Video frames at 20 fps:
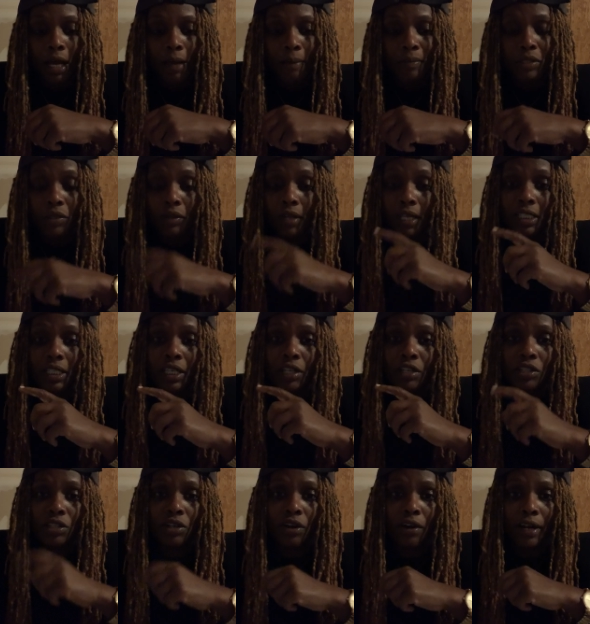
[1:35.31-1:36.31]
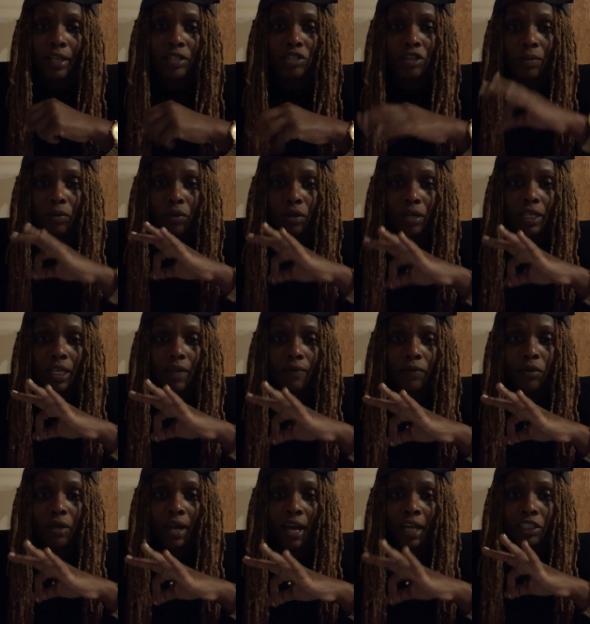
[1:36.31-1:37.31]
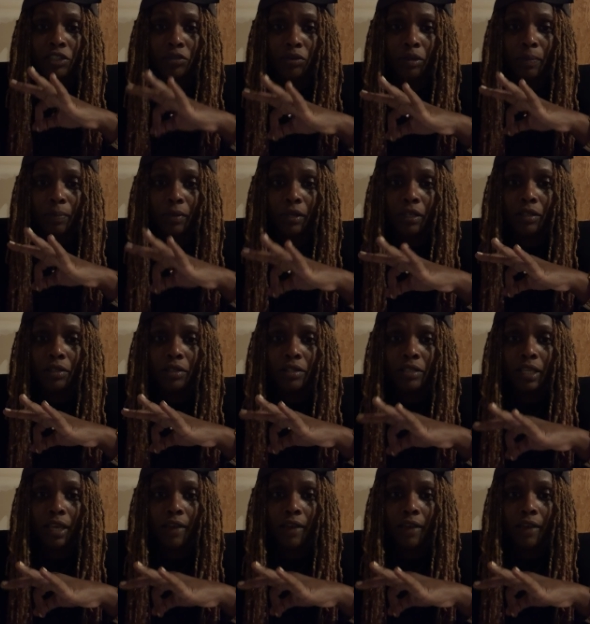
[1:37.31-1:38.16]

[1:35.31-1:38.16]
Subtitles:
So let's get started. So I'm going to give you guys 3 pillars.